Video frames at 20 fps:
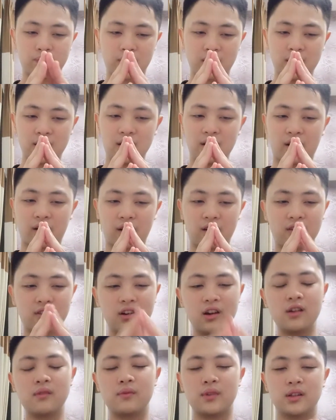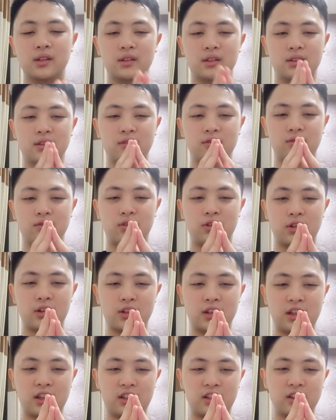the requirement for
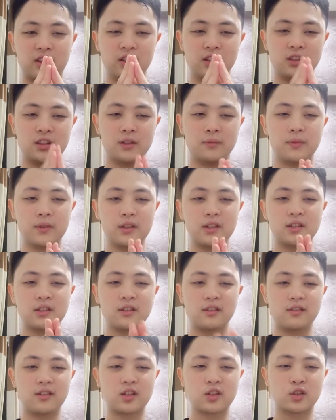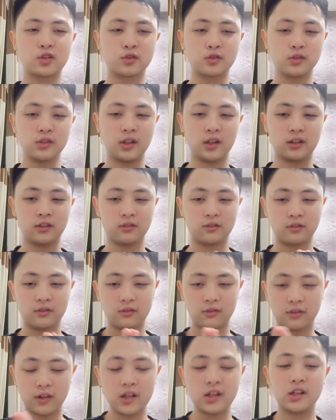like the Japanese language school and
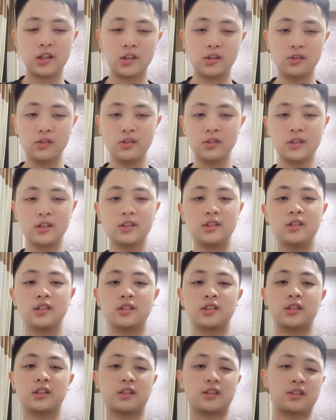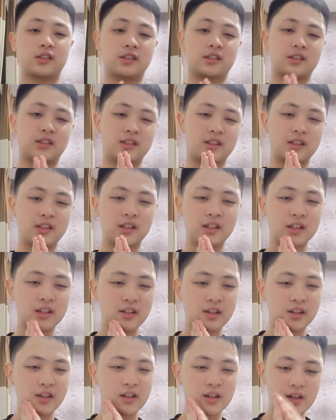why do you need this test.
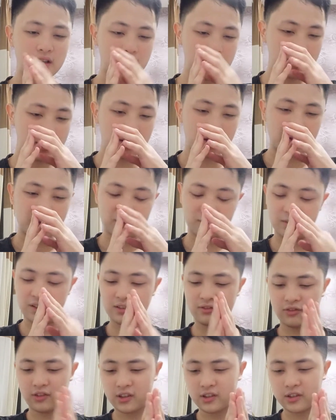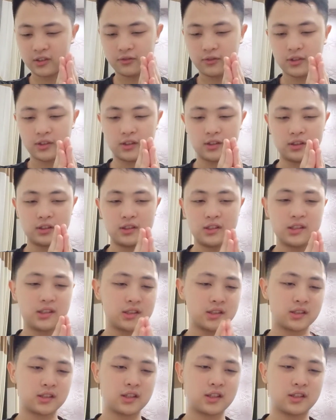Well, first of all,
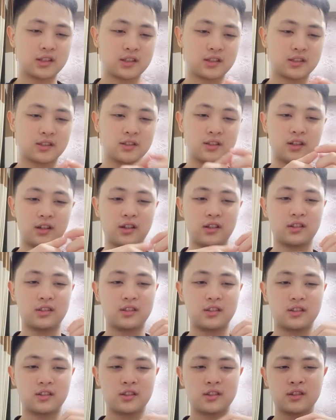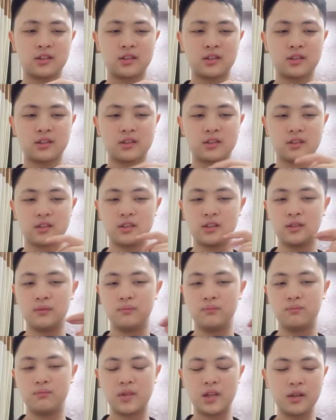this test there is the
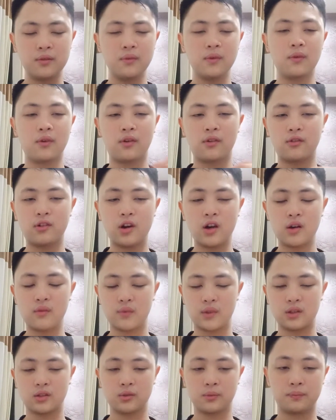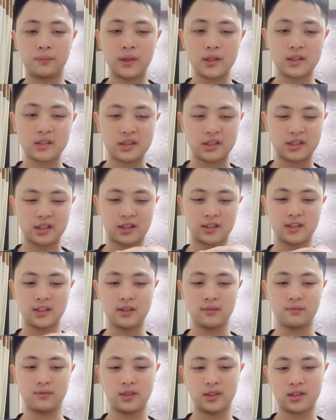minimum requirement to pass this
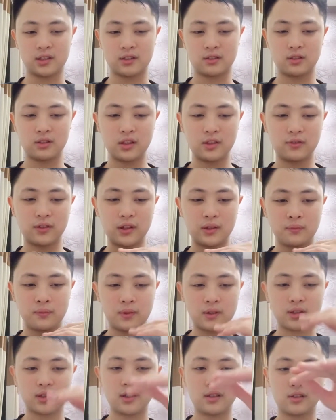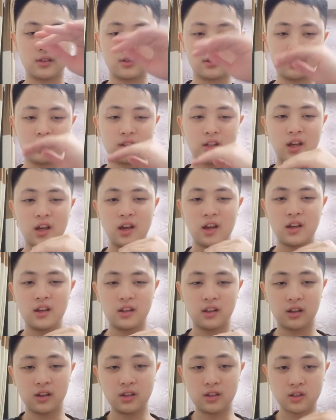exam is 25% on
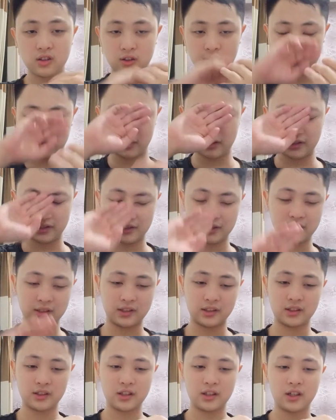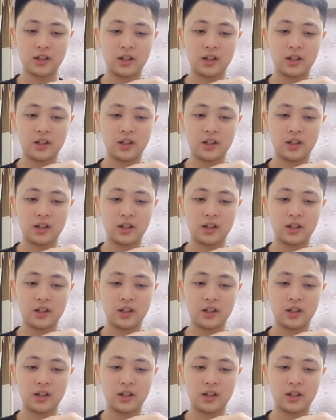each of the